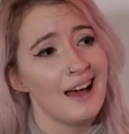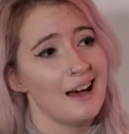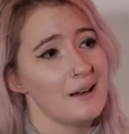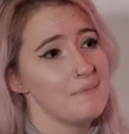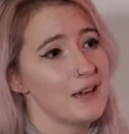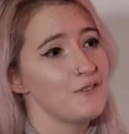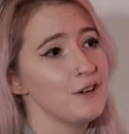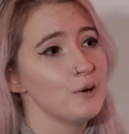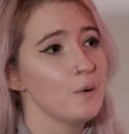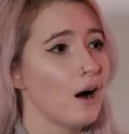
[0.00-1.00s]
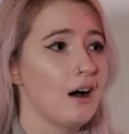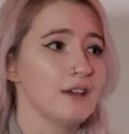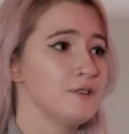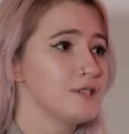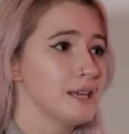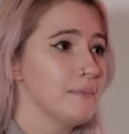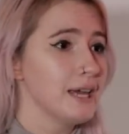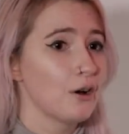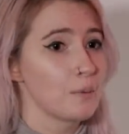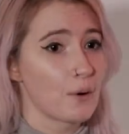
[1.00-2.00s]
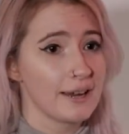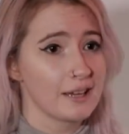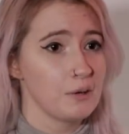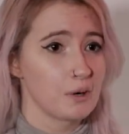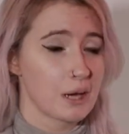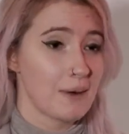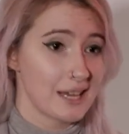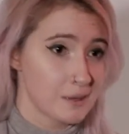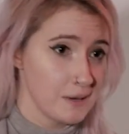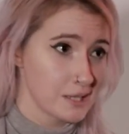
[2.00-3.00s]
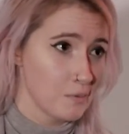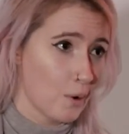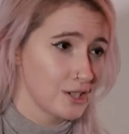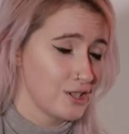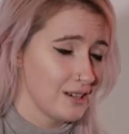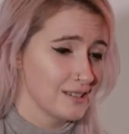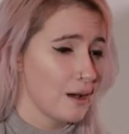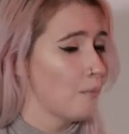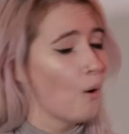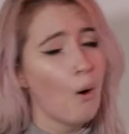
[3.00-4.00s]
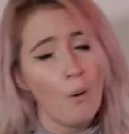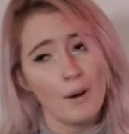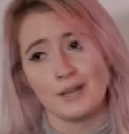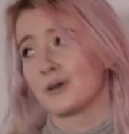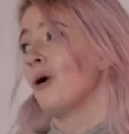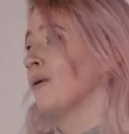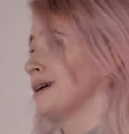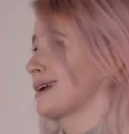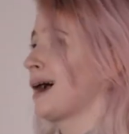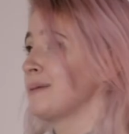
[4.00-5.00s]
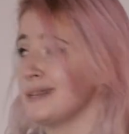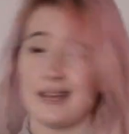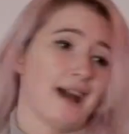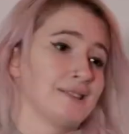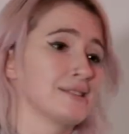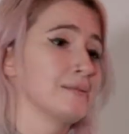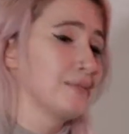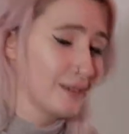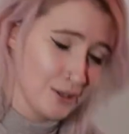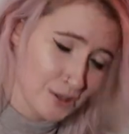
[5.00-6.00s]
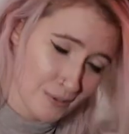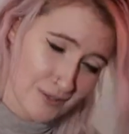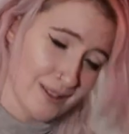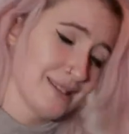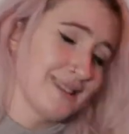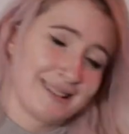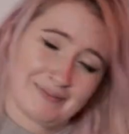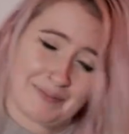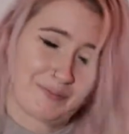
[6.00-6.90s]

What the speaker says: if you see me on a break and you want to come and ask me some questions, I'm always, always happy to answer them. Thank you so much for listening.